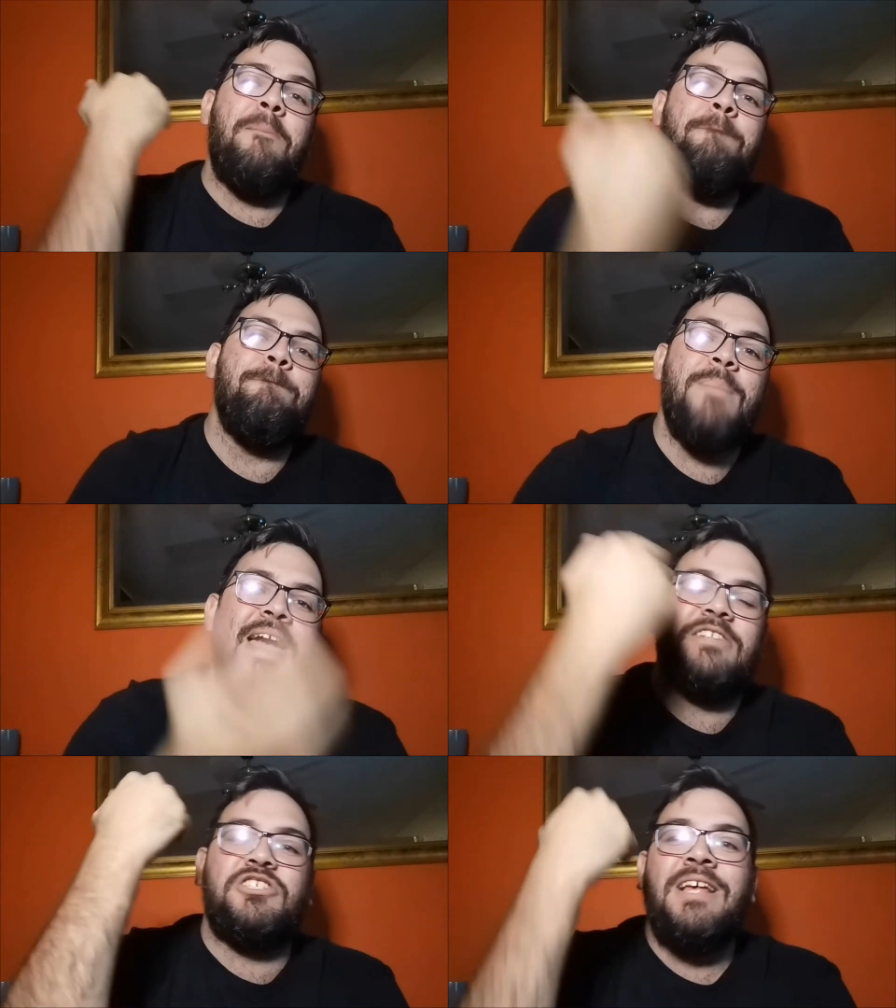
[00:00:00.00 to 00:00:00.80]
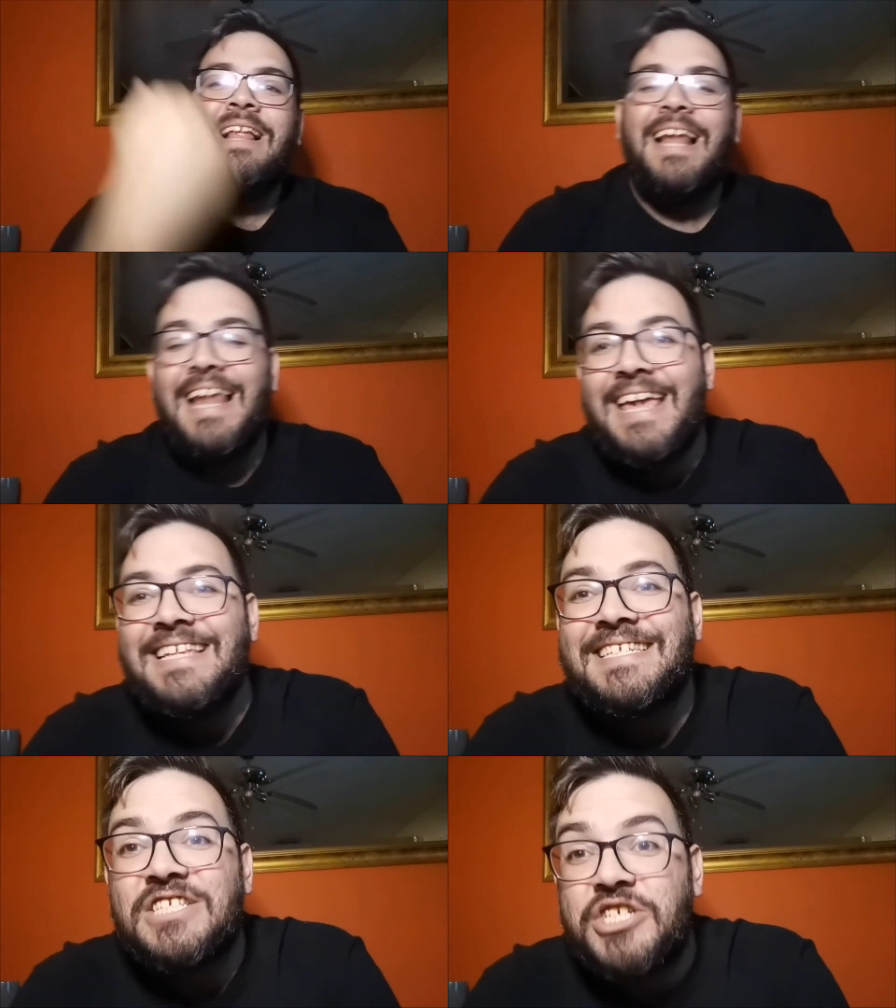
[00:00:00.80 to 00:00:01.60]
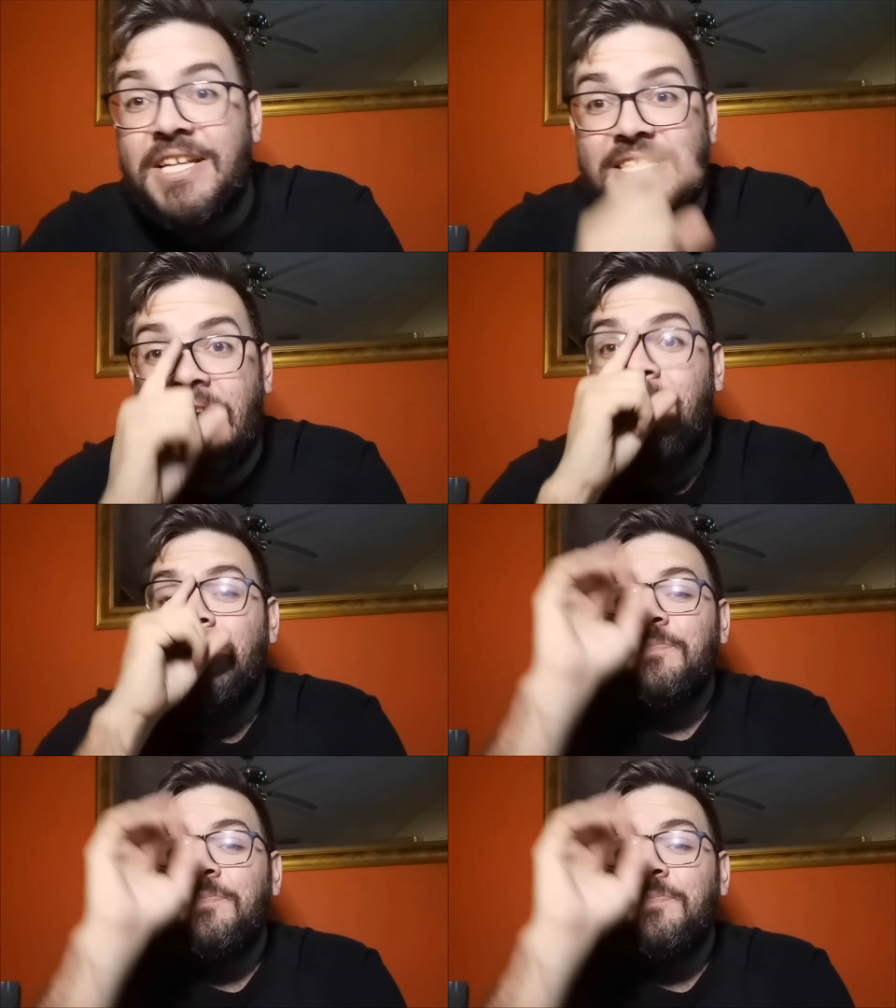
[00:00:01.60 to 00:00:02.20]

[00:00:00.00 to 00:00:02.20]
match, ladies and gents. Now,